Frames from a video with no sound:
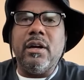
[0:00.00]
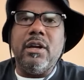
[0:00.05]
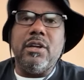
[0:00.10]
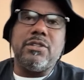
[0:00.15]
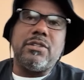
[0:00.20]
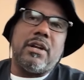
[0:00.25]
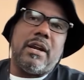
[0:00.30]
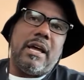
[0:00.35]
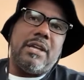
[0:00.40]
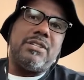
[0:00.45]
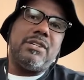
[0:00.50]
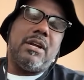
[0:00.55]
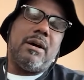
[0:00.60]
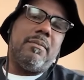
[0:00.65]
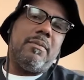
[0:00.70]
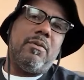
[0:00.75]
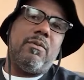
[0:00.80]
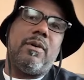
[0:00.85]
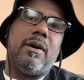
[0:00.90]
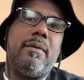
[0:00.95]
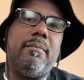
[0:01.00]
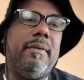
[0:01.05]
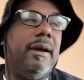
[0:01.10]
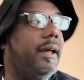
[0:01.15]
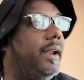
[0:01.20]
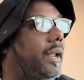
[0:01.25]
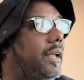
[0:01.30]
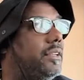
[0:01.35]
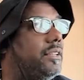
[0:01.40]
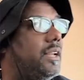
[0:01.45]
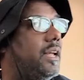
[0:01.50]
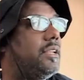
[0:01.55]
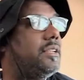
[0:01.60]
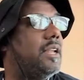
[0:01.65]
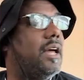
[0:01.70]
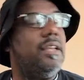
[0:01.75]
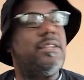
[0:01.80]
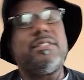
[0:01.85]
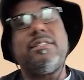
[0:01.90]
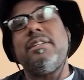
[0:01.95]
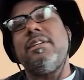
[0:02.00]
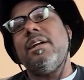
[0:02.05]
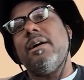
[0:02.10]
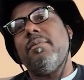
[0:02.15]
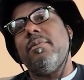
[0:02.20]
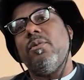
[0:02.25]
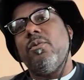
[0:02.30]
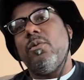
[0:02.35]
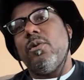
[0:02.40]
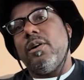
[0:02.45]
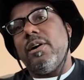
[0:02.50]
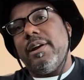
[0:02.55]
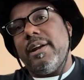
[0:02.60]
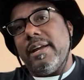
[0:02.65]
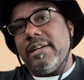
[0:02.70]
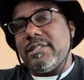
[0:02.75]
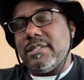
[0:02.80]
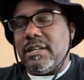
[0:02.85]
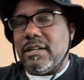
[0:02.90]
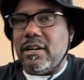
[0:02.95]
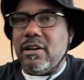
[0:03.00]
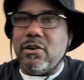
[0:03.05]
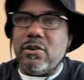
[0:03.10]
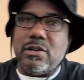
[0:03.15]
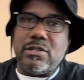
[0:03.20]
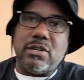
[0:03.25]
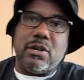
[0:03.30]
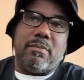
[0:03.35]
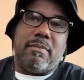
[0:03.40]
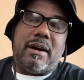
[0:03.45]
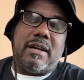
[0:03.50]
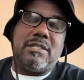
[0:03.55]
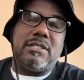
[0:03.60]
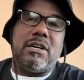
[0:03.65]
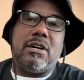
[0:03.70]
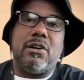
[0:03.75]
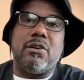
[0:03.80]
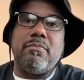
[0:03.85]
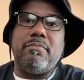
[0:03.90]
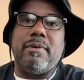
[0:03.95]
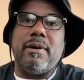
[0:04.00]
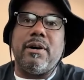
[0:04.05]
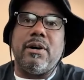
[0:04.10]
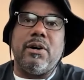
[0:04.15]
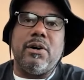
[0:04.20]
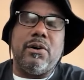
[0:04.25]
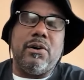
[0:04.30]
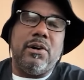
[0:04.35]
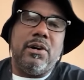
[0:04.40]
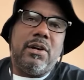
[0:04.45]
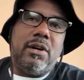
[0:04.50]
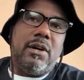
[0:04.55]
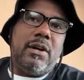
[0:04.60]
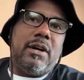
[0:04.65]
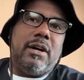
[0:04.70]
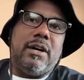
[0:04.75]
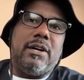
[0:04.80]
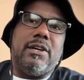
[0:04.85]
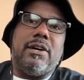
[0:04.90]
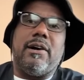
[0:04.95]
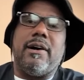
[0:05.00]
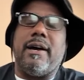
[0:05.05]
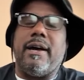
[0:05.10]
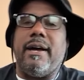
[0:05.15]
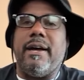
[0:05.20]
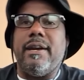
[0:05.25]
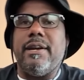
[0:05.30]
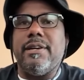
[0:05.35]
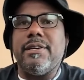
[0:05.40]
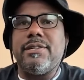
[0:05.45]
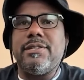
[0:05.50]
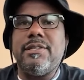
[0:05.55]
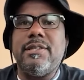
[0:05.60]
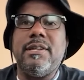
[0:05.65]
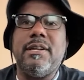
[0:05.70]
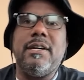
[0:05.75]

So that's number one, man. That's that's that's number one. That's the lowest on my totem pole of your haters.